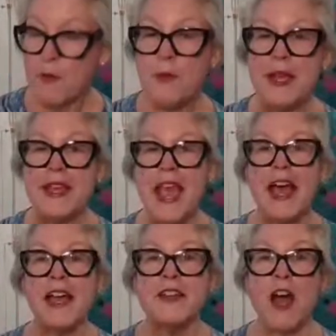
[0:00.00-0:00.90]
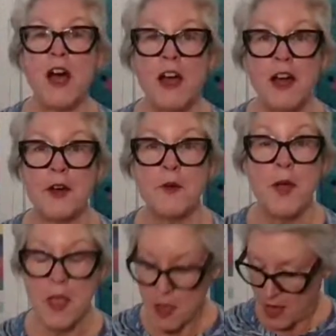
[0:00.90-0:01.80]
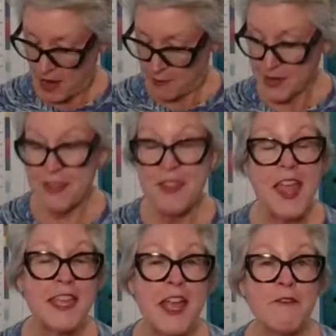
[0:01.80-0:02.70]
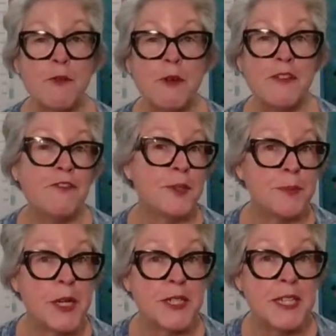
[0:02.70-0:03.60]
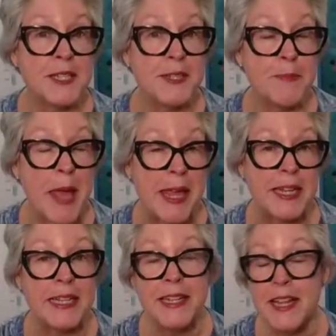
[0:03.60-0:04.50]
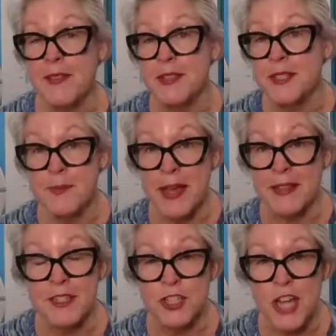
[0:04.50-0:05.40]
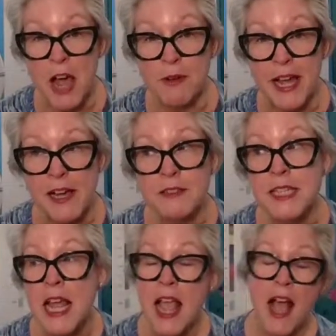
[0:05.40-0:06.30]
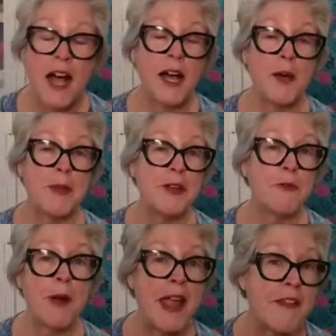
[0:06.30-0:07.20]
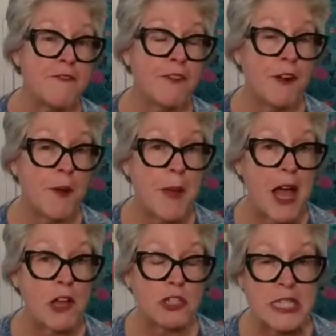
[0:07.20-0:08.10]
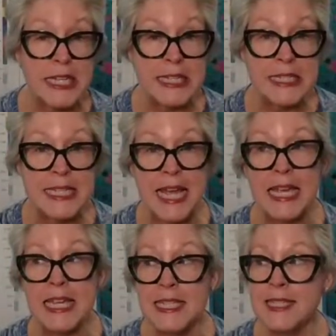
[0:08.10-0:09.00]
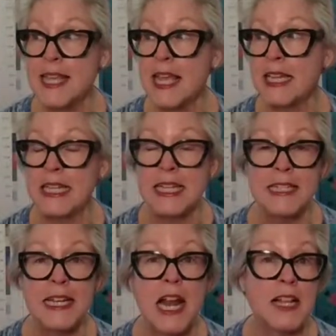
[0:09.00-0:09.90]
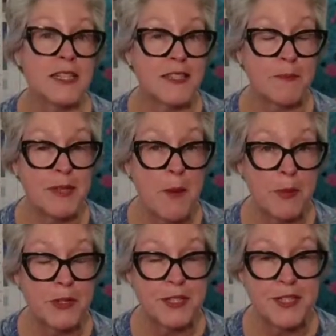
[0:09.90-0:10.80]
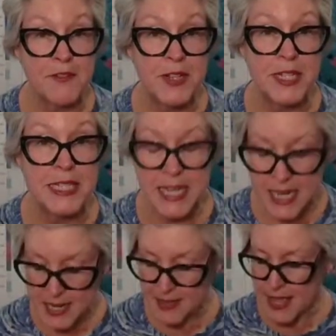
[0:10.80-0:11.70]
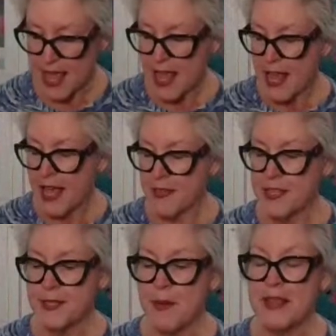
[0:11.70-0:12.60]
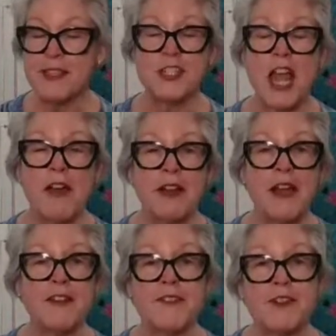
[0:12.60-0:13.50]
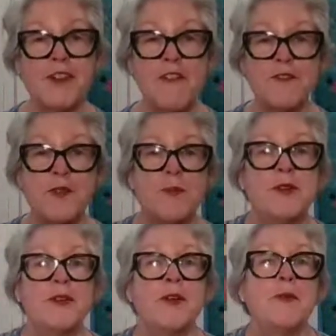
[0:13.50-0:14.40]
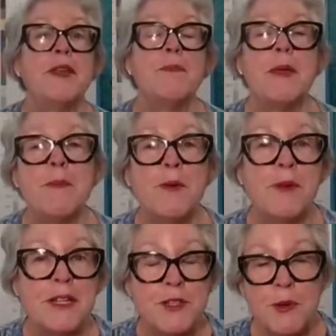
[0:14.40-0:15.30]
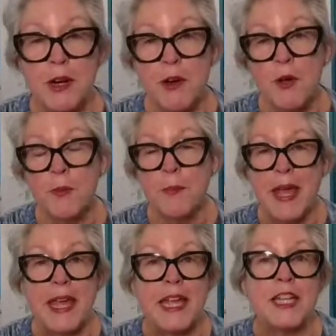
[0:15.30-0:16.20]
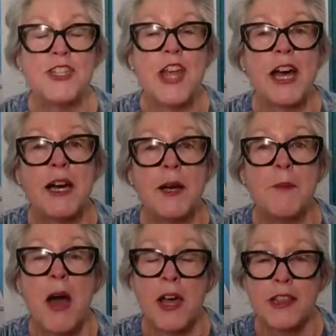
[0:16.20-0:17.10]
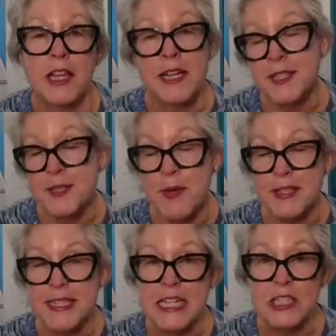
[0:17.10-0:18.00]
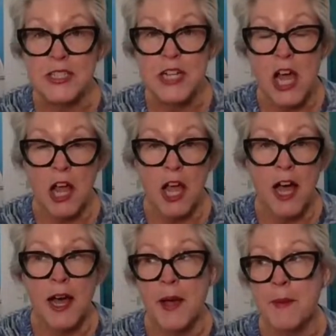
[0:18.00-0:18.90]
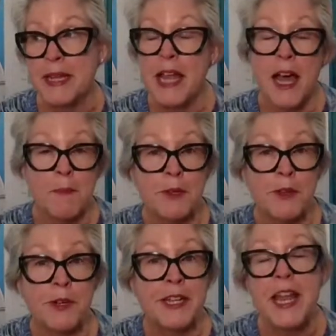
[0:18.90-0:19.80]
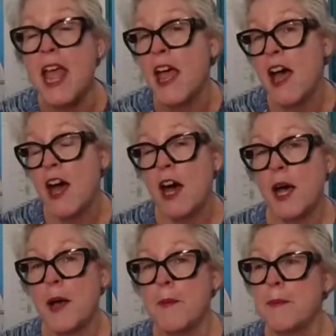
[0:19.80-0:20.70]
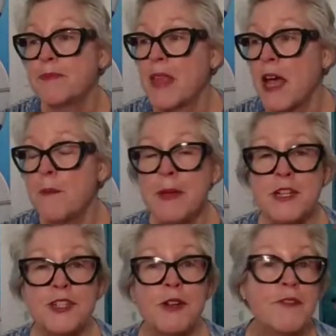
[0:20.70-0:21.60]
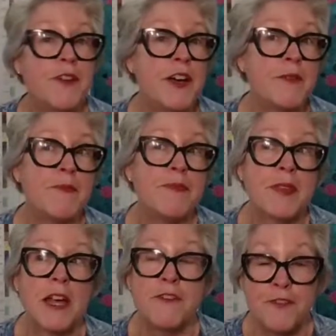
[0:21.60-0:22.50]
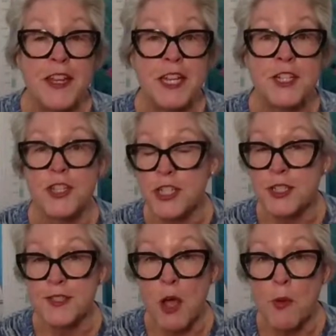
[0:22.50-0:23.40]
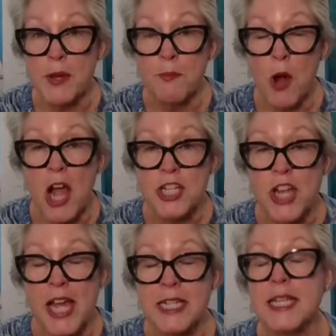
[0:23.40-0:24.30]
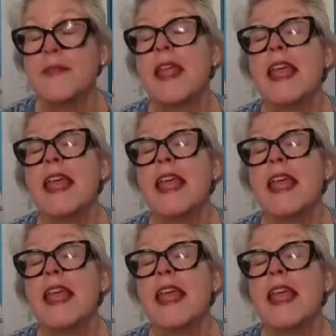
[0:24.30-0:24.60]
we had I want to thank everyone for participating in the SCHMETZ shout out. It ran for about 10 days and ended on September 17th. And the SCHMETZ shout out, if you're not familiar with, people went to our homepage online, SCHMETZneedles.com, and uploaded a picture of a finished sewing project.